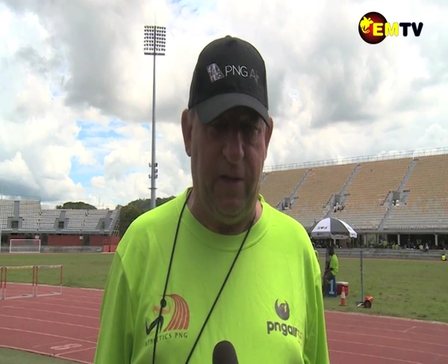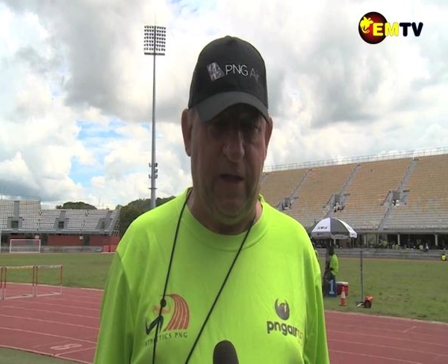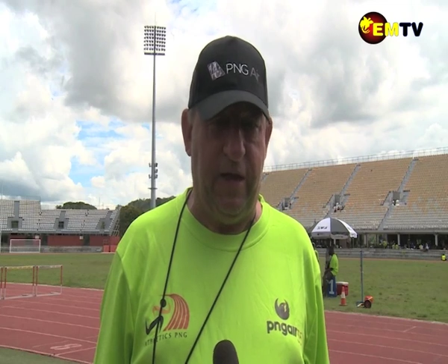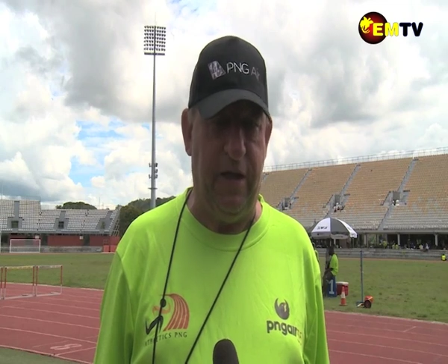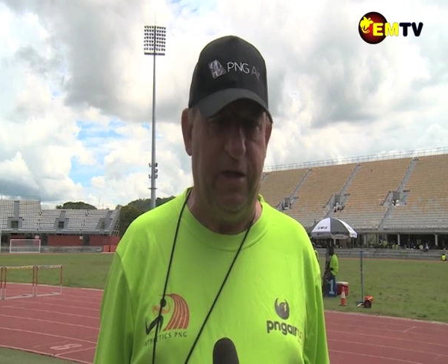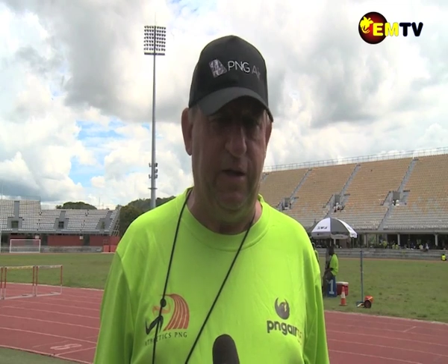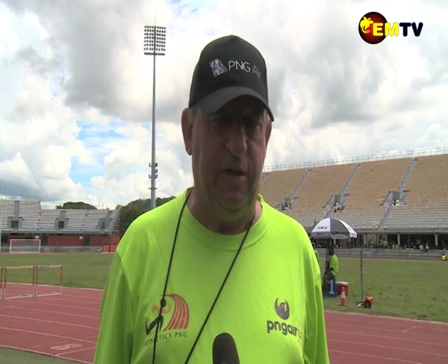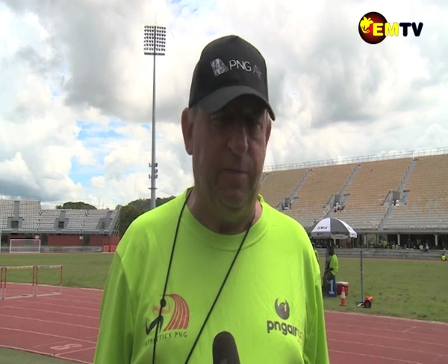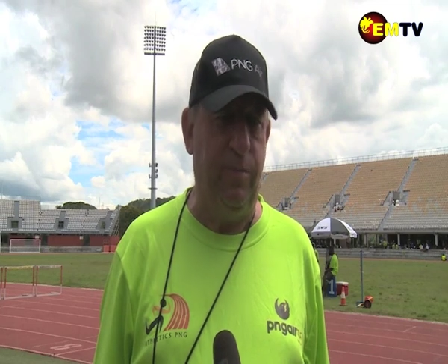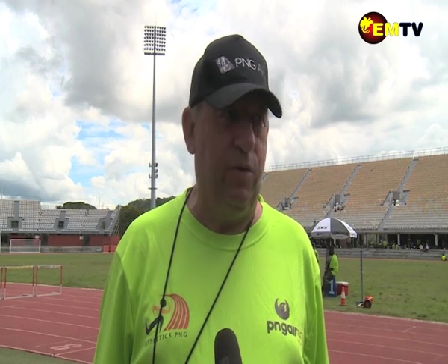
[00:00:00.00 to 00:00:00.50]

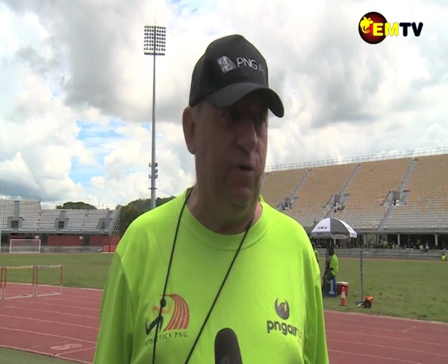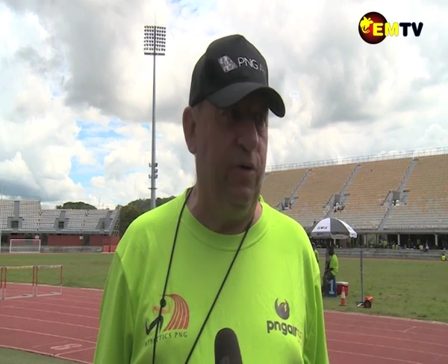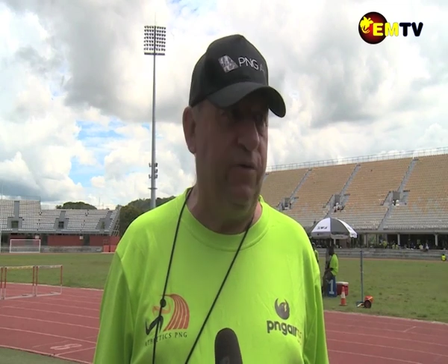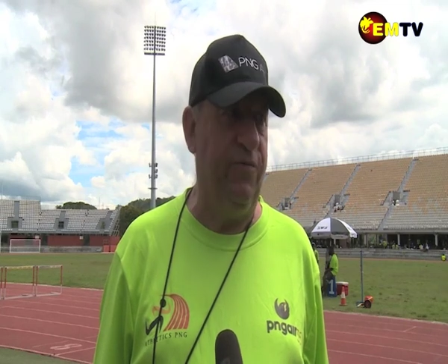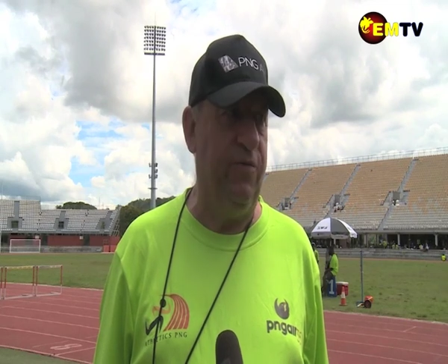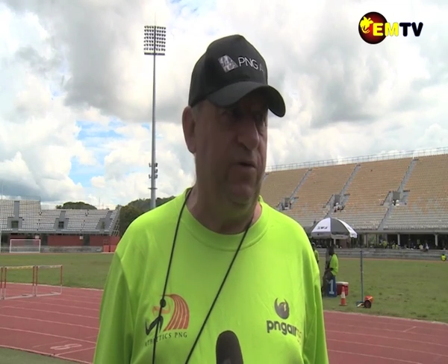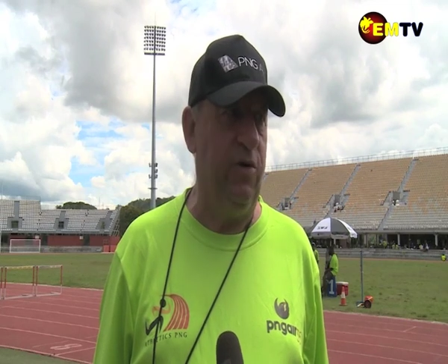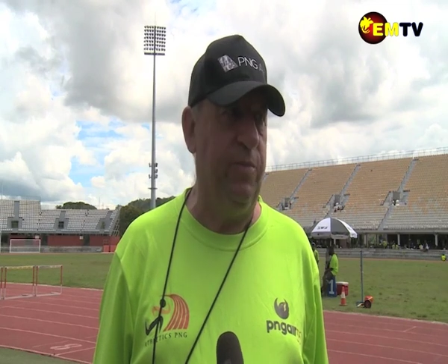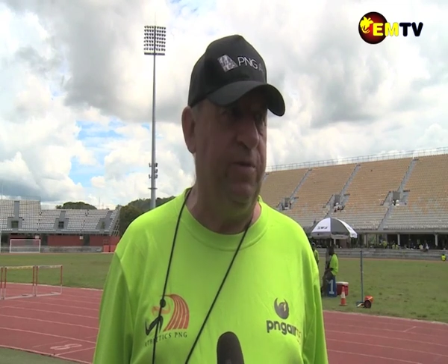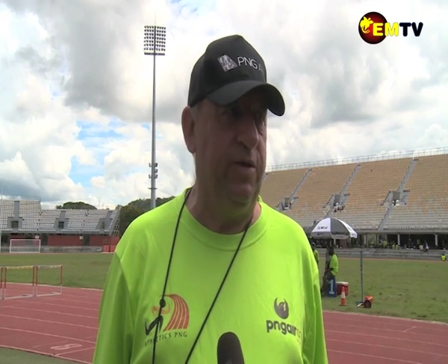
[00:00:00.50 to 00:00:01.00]
Edna
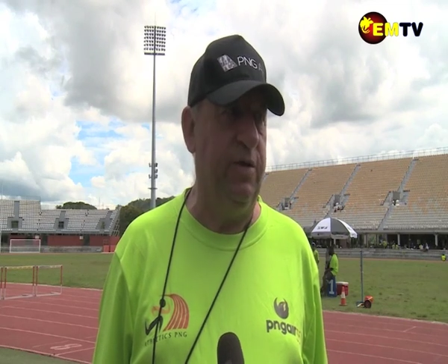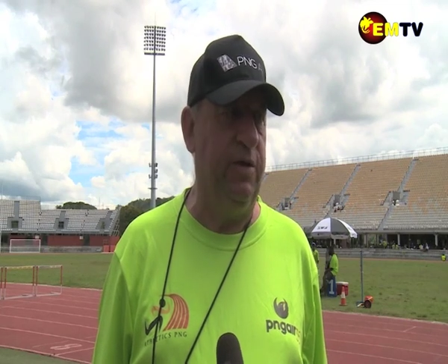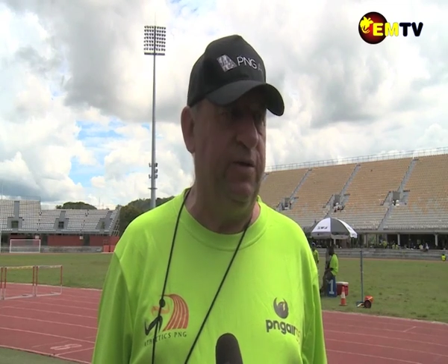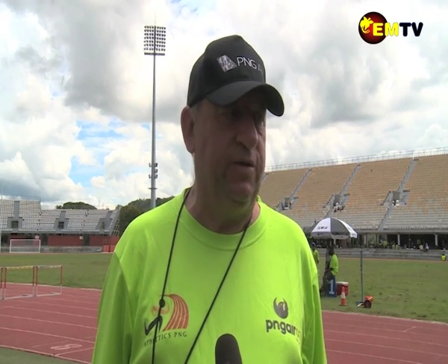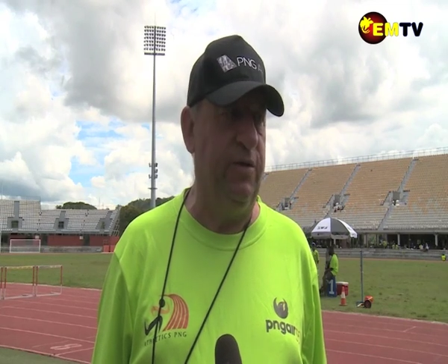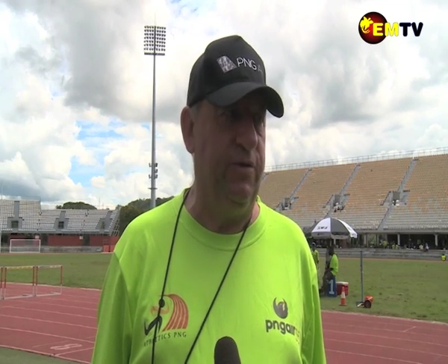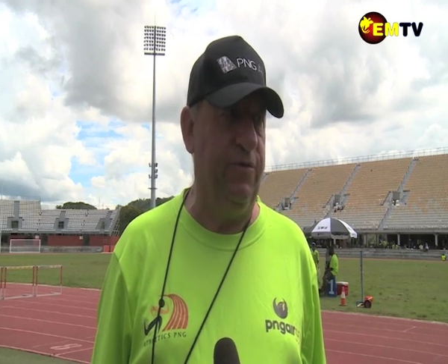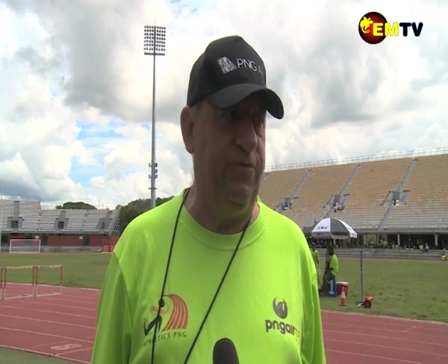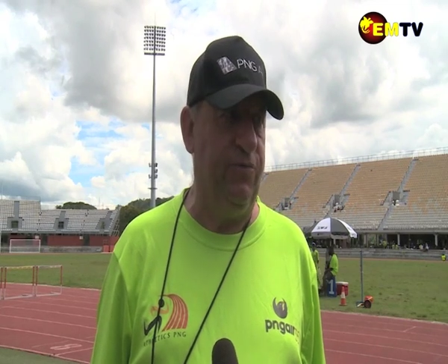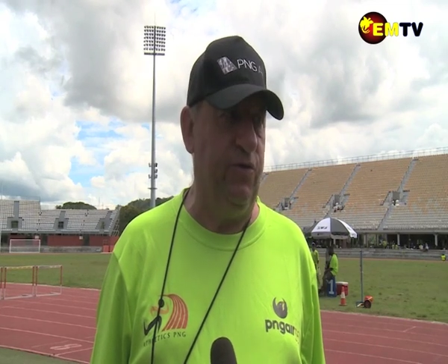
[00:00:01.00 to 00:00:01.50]
Boafob in
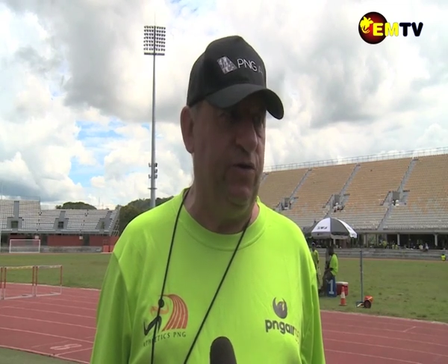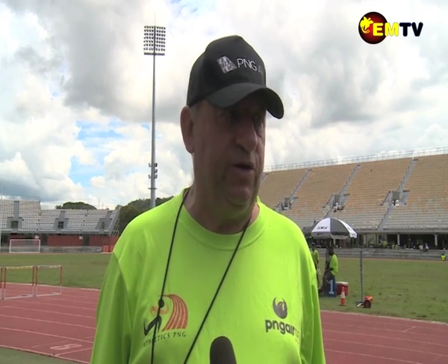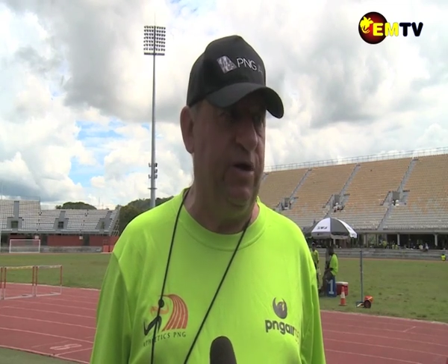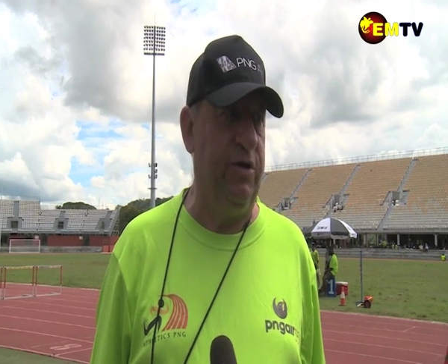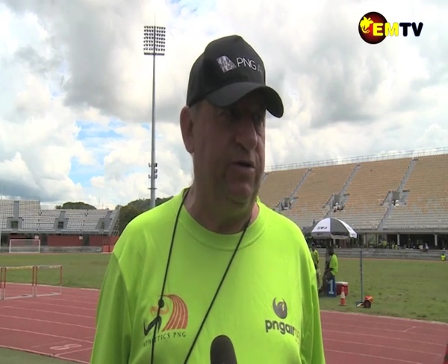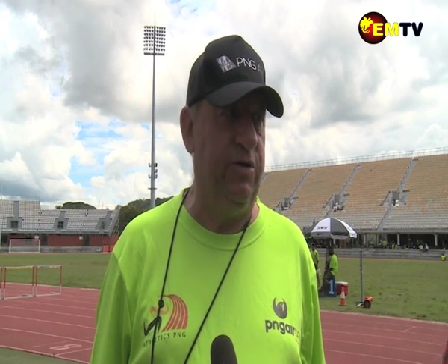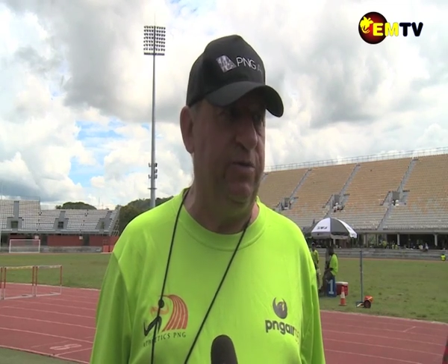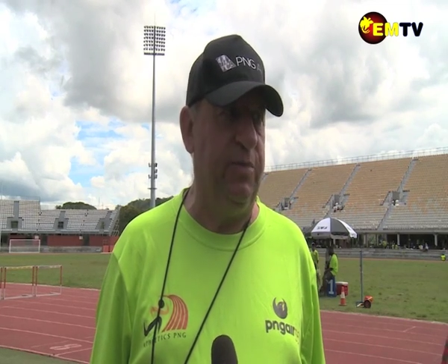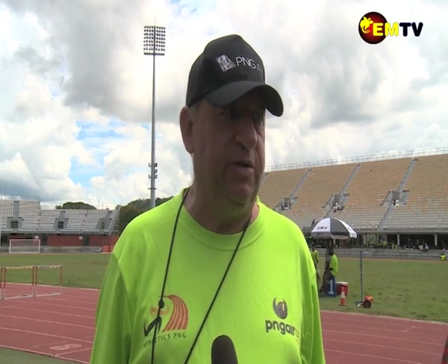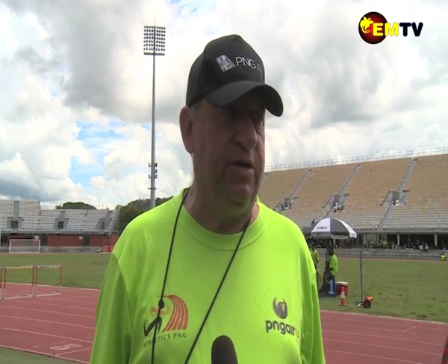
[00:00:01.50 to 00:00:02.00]
the
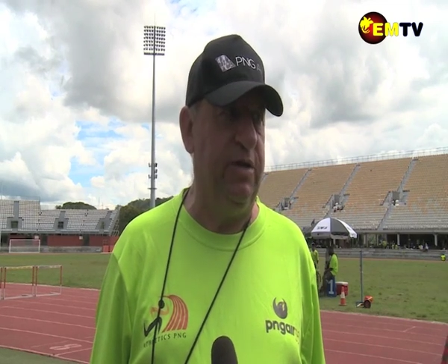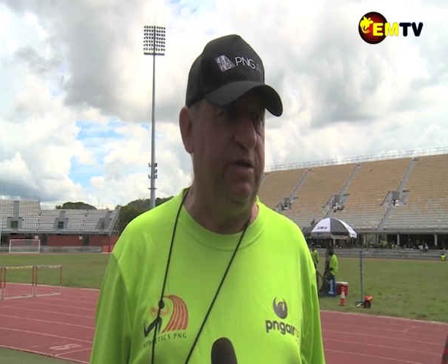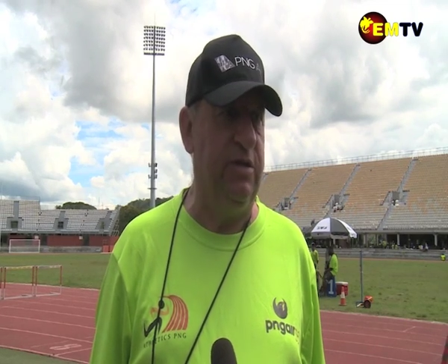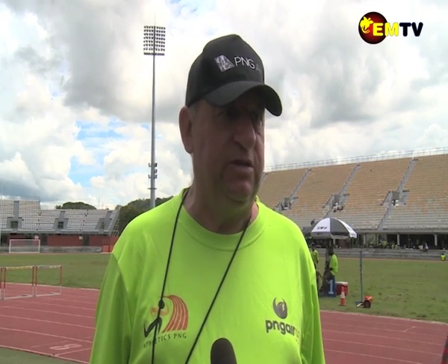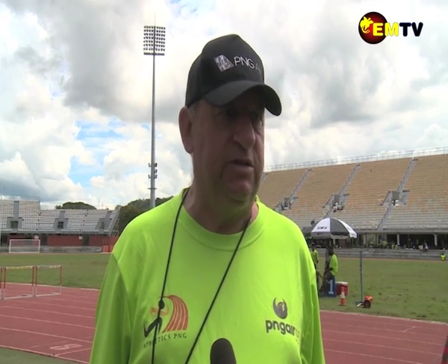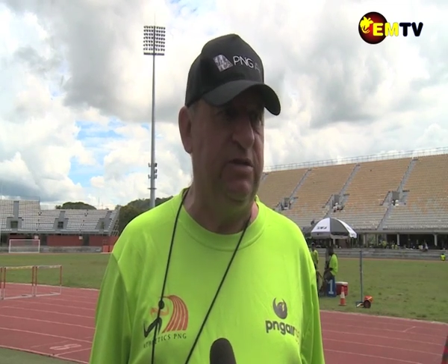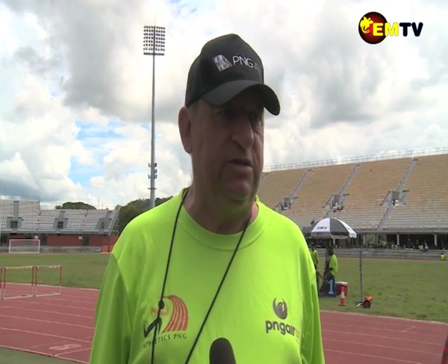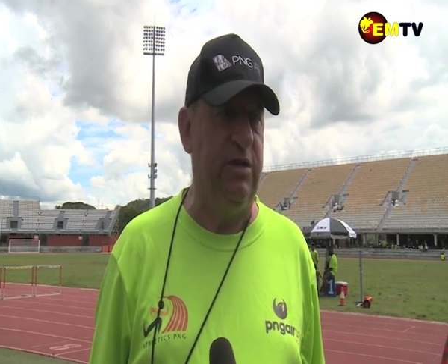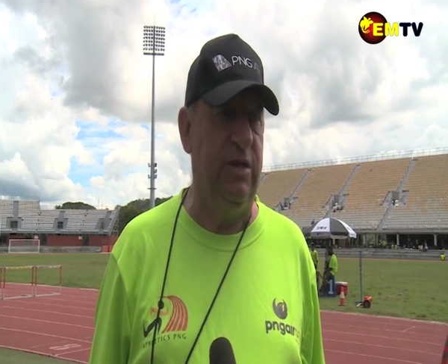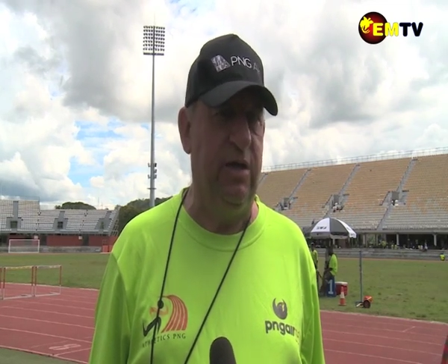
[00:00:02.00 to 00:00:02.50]
400 metres